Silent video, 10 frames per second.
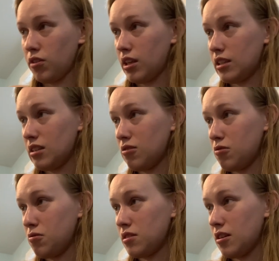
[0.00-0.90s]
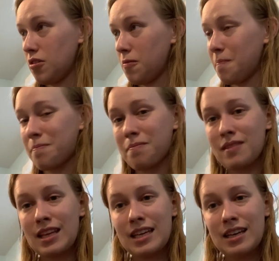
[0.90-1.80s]
thing to do. So
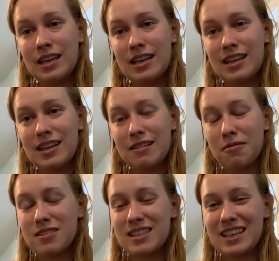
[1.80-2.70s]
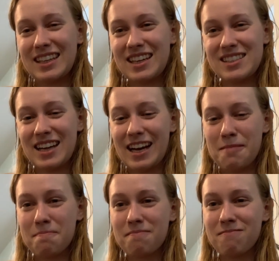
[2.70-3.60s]
we'll see you next
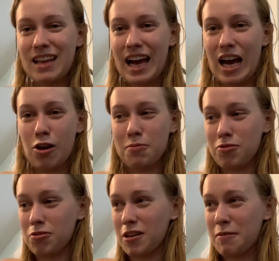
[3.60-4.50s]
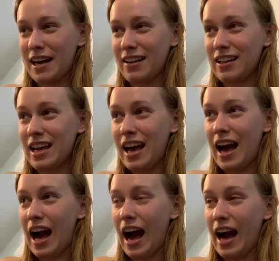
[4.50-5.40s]
time. I hope you're doing well.
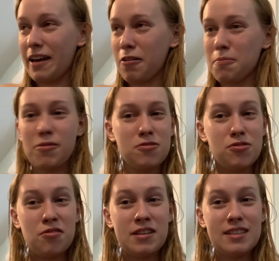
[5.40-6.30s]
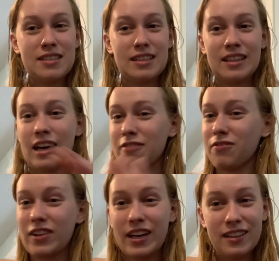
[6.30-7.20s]
I hope your streets did not
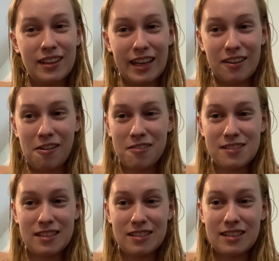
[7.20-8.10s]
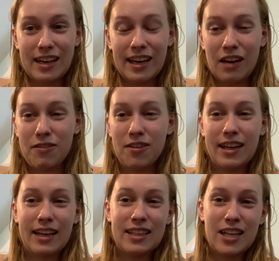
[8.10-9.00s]
flood like ours did today. I feel
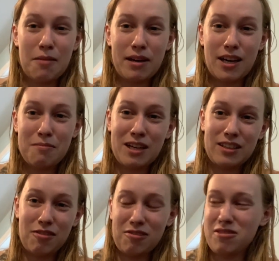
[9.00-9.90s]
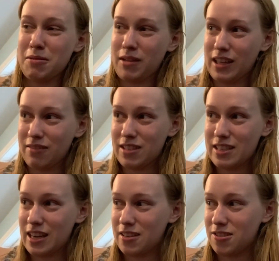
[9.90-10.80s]
like anytime I come on here, there's some kind of
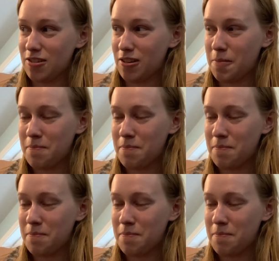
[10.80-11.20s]
disaster.